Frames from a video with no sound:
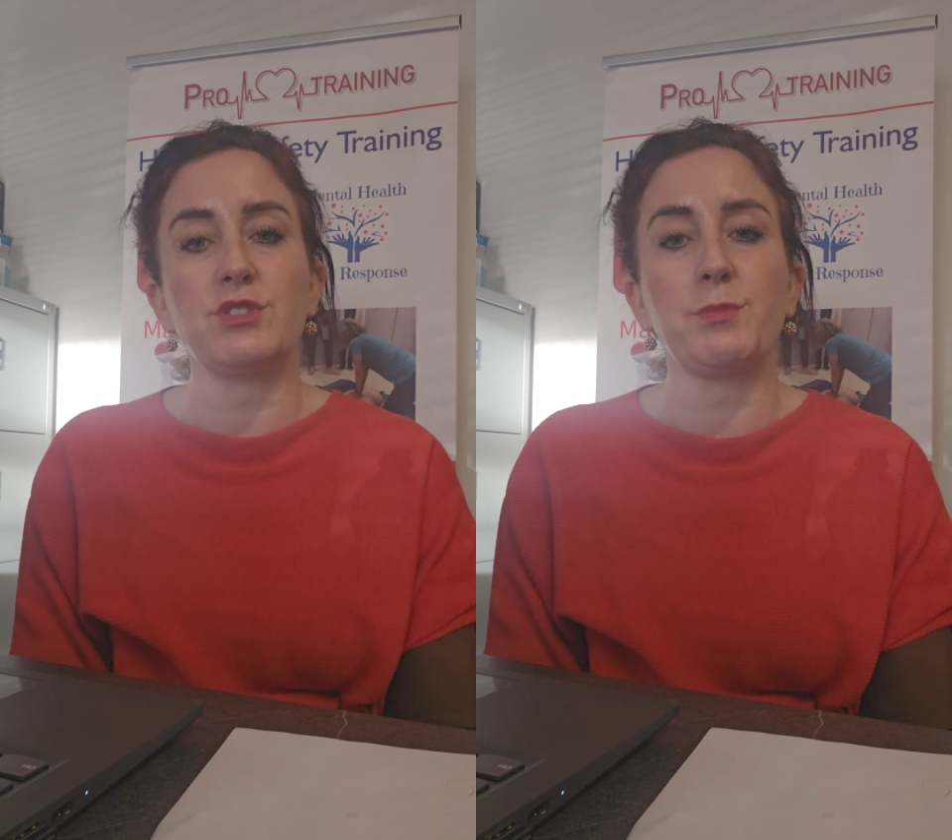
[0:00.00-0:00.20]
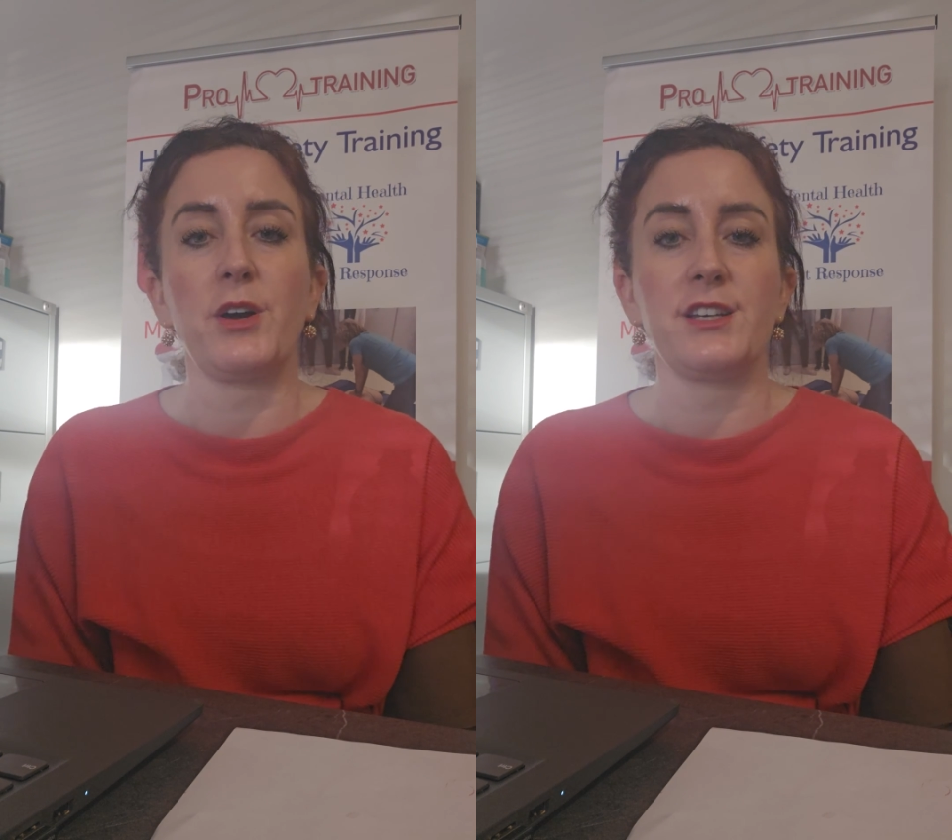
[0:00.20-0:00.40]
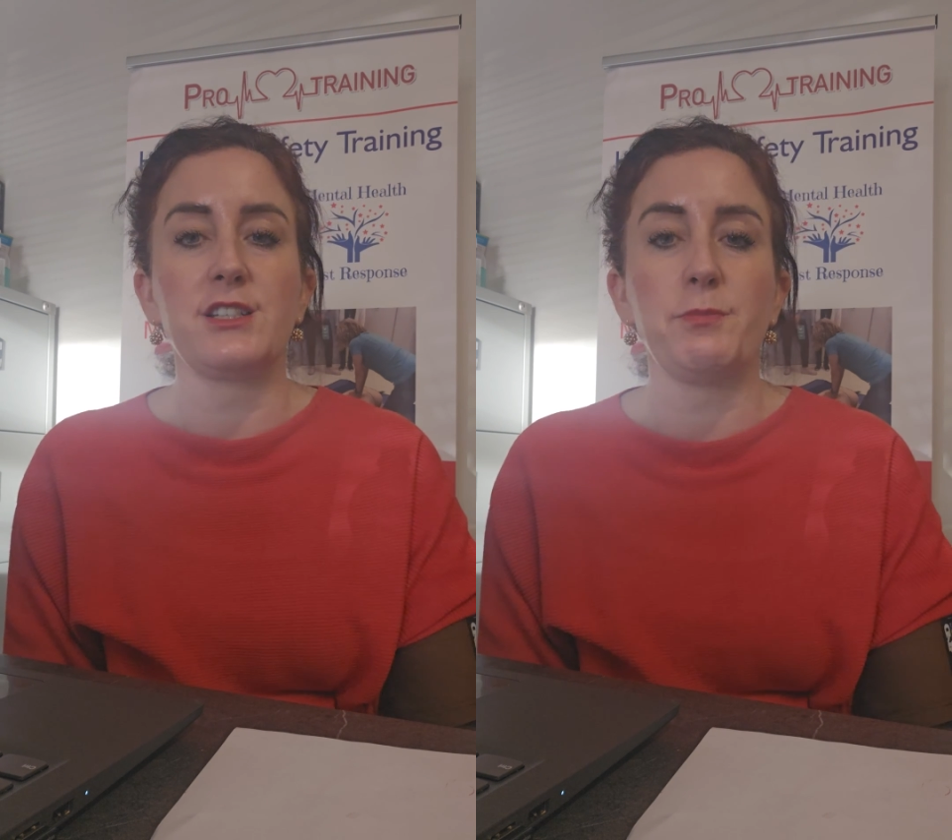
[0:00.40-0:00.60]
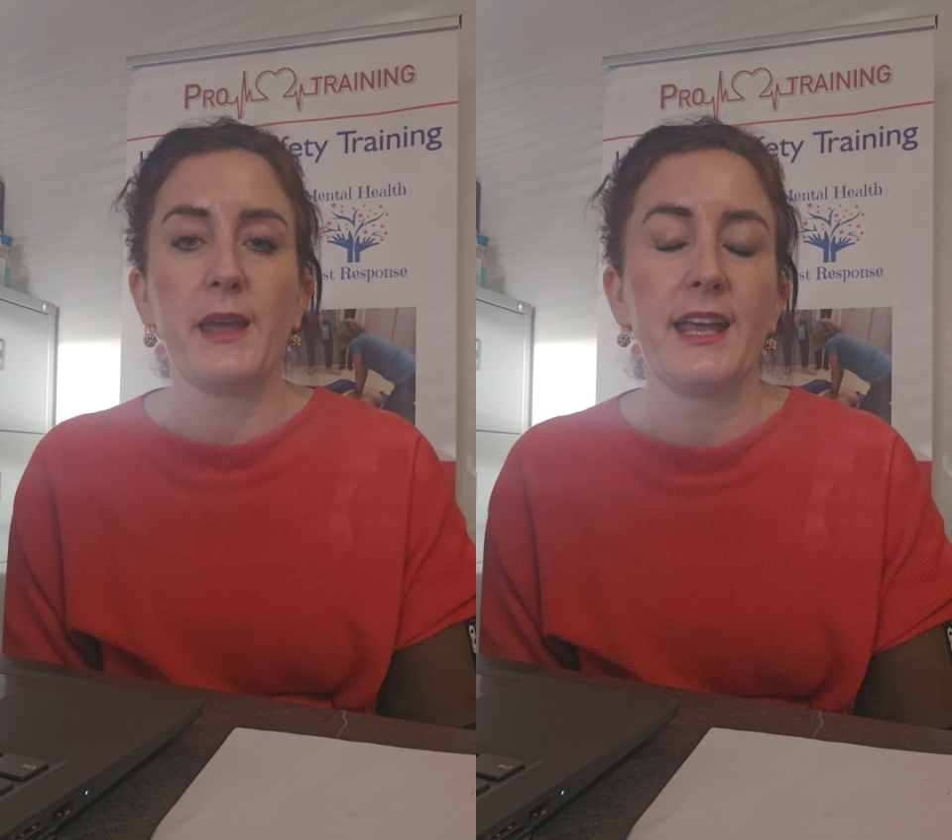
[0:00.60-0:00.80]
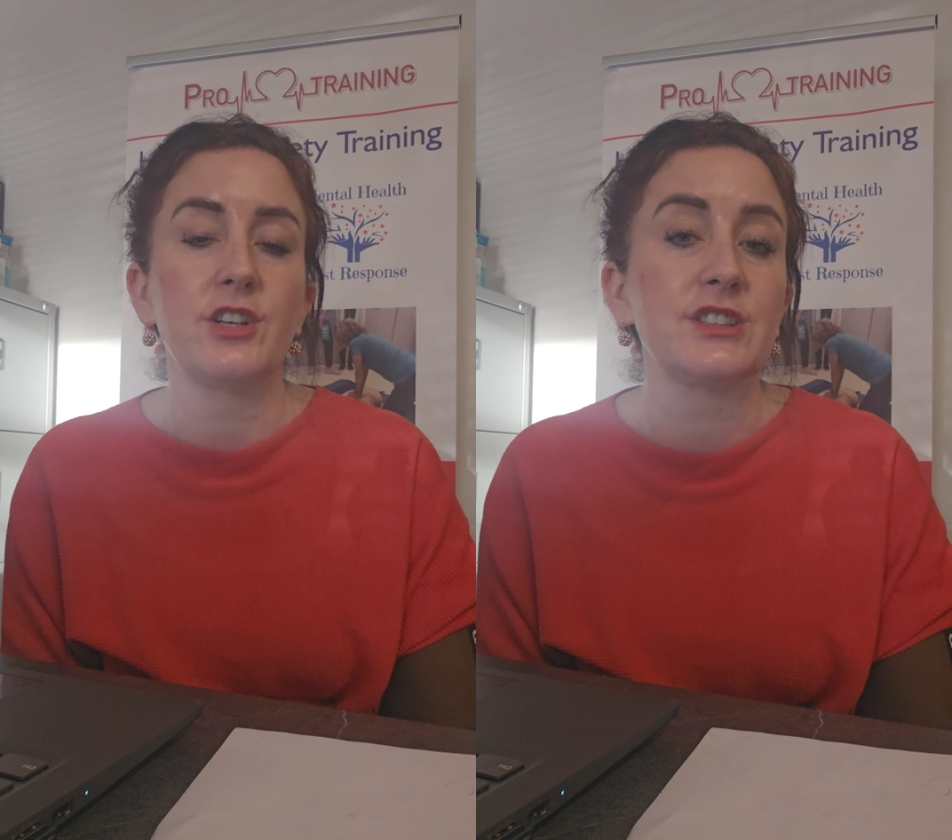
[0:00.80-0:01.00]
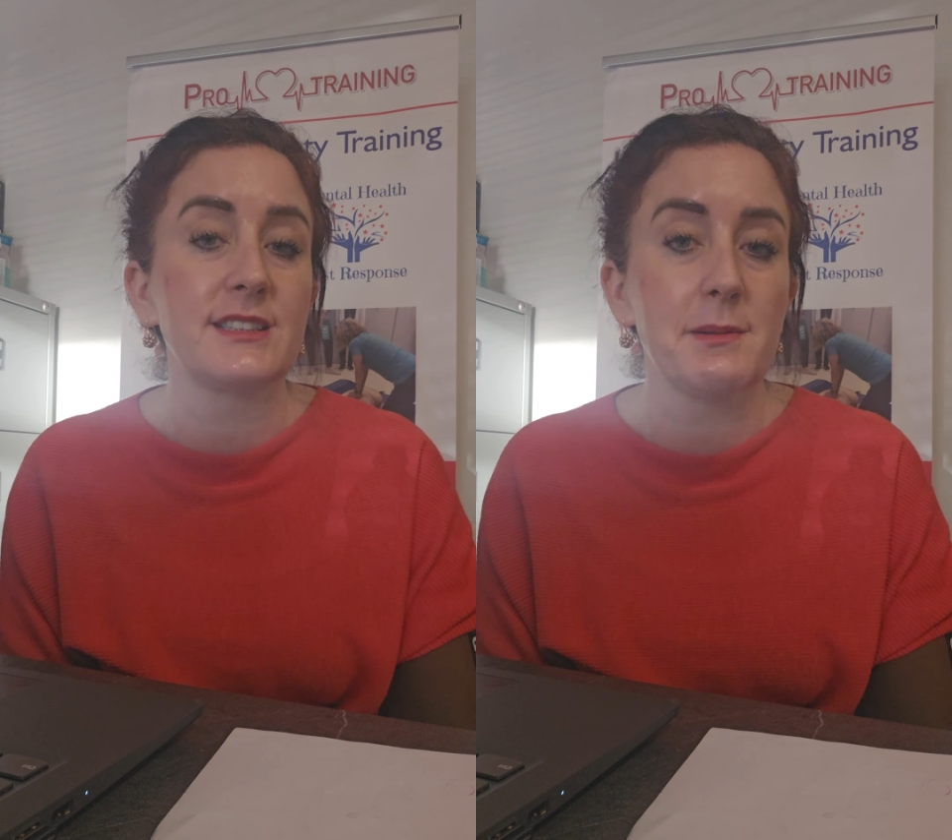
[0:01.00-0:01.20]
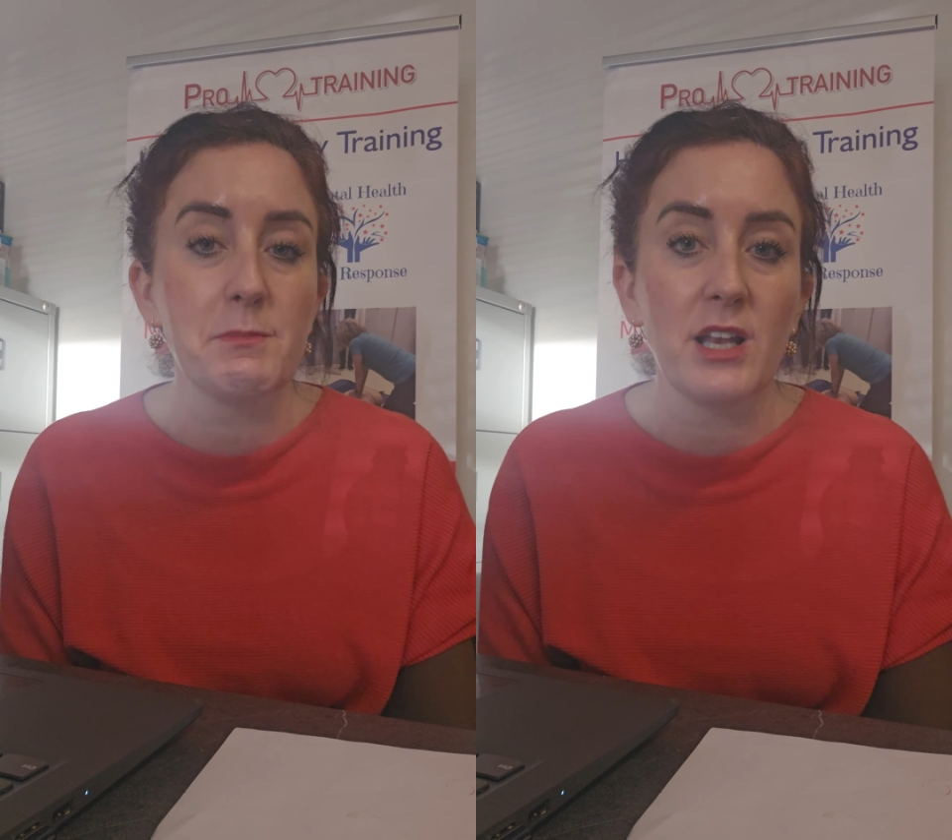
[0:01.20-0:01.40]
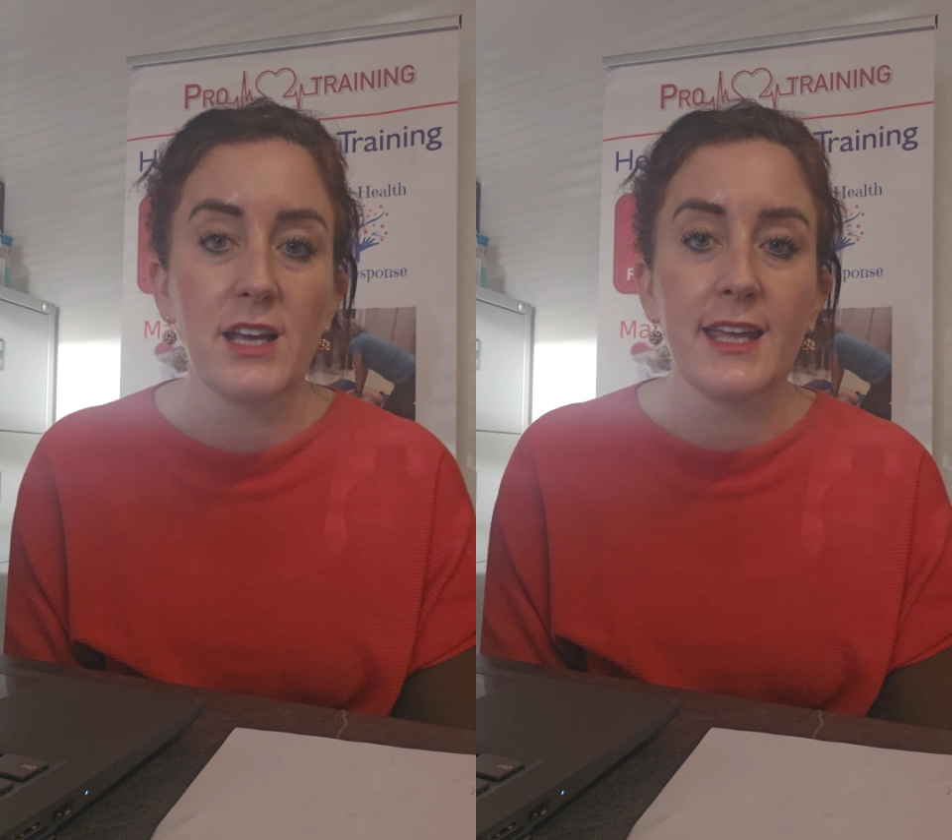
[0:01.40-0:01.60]
responding to pain or
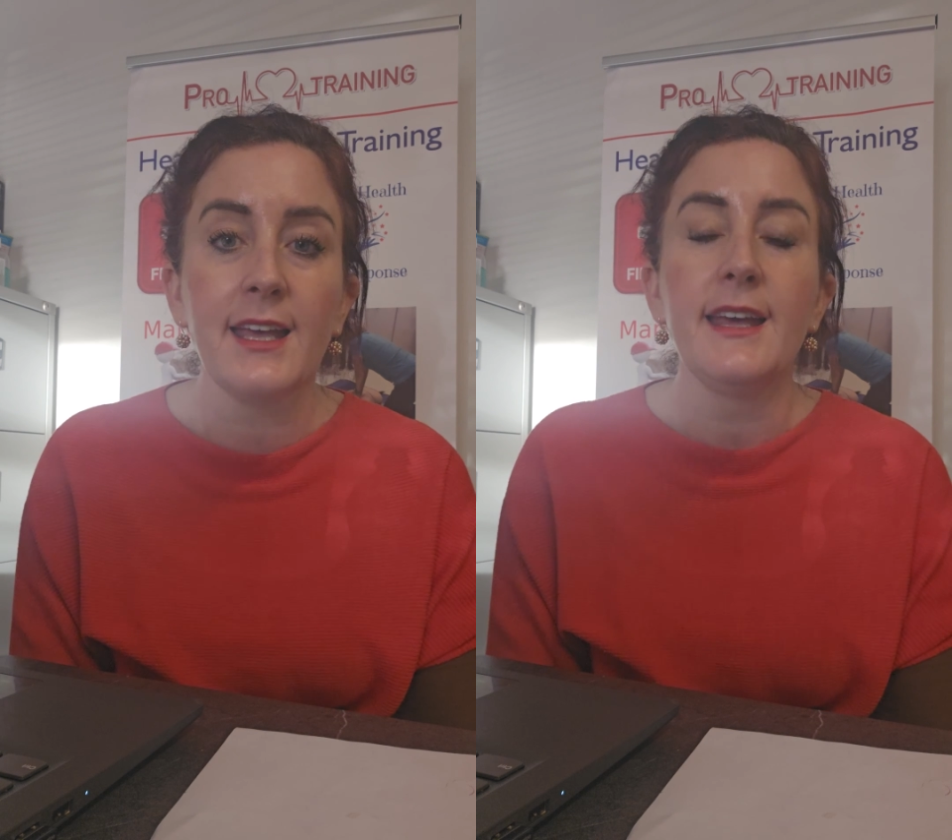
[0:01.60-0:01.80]
stimuli.